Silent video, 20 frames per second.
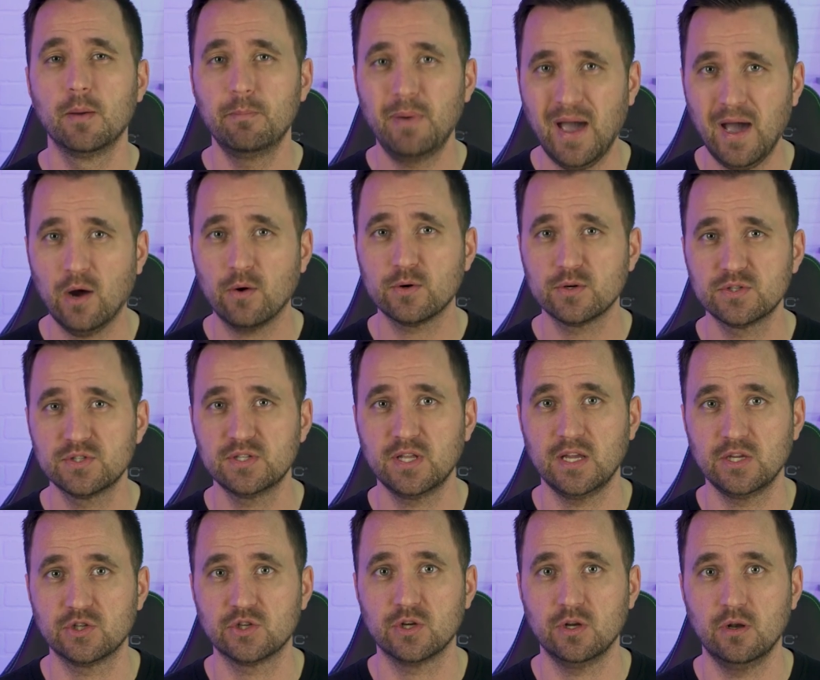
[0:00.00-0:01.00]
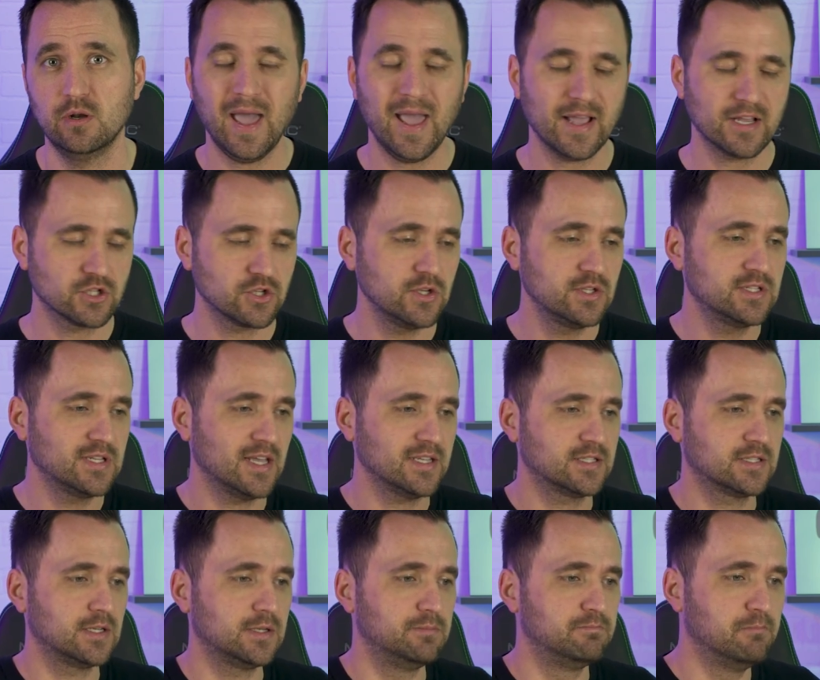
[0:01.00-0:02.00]
power station. I actually
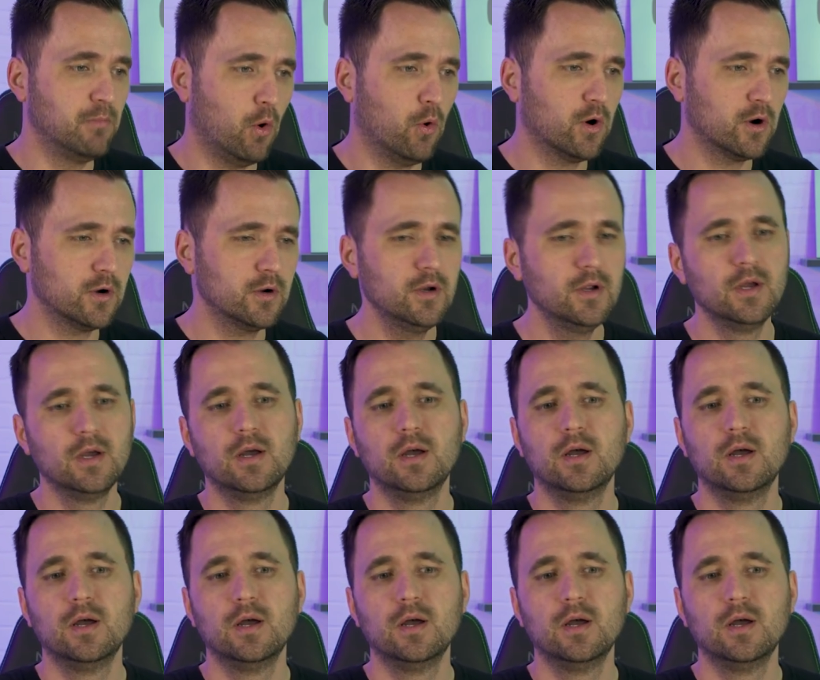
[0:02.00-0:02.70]
tested more,